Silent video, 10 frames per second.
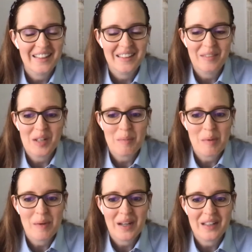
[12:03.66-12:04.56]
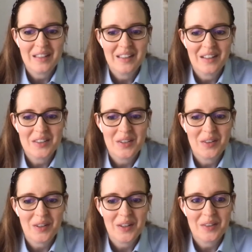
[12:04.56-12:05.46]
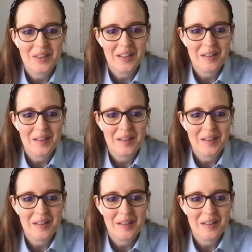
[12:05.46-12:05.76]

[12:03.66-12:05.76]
might not be a bad idea. Also, there are